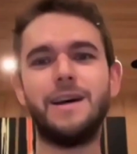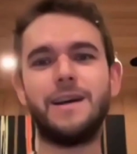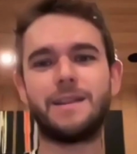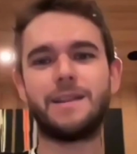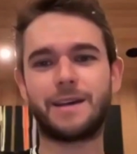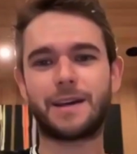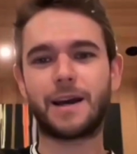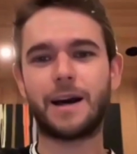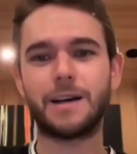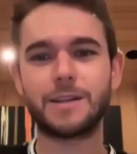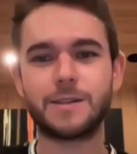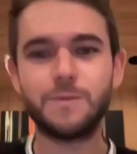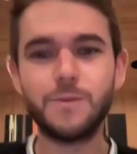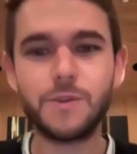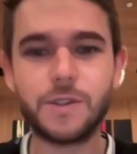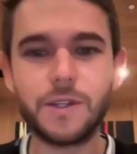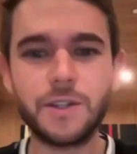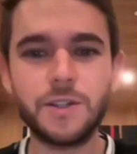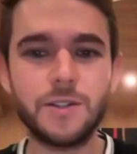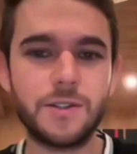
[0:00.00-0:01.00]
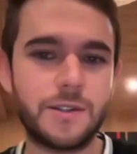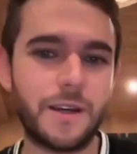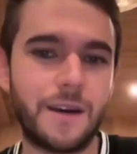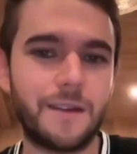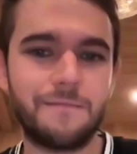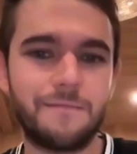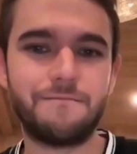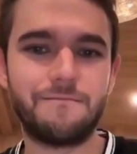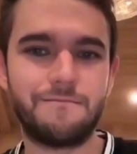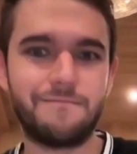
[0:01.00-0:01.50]
Like us musicians
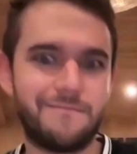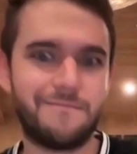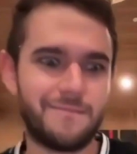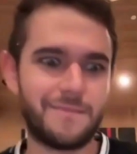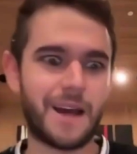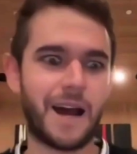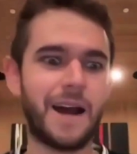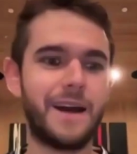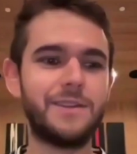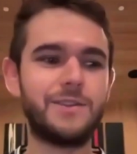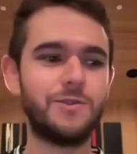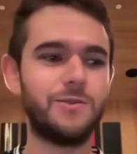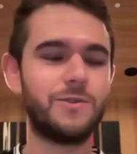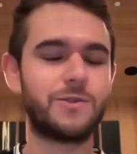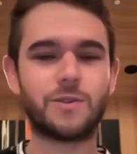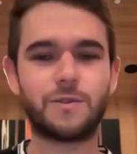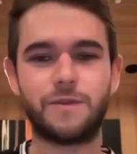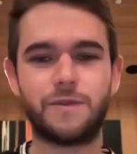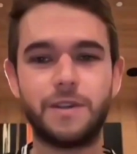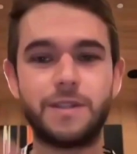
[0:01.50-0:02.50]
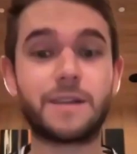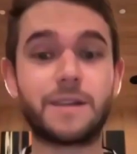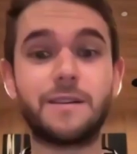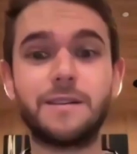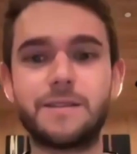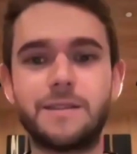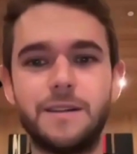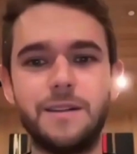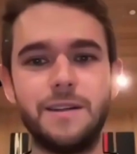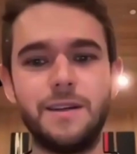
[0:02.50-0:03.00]
had iTunes or physical
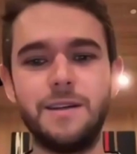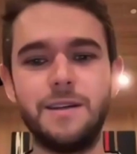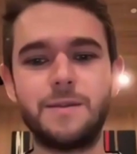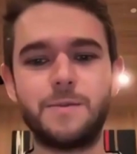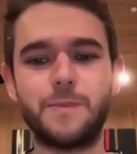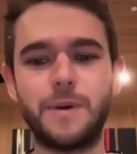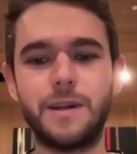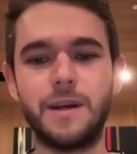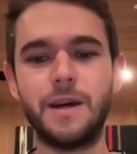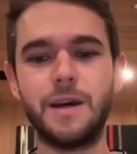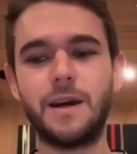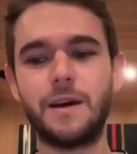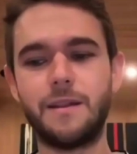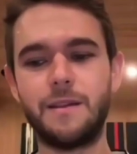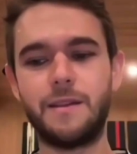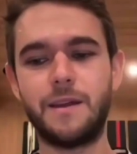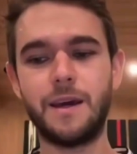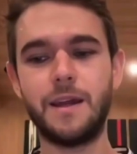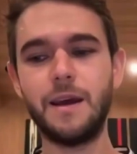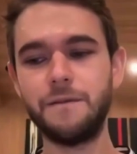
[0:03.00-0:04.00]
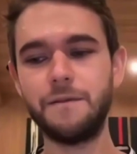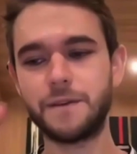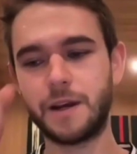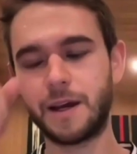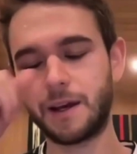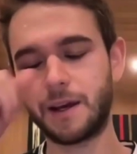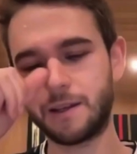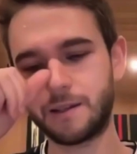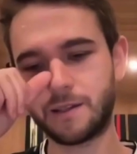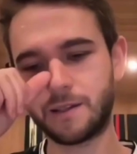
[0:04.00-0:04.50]
CDs, but they never
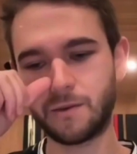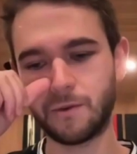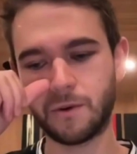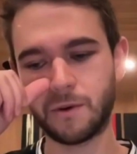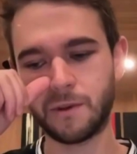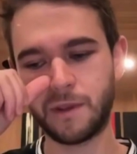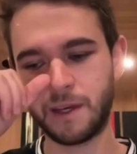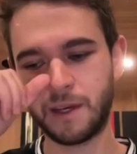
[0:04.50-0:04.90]
had a store.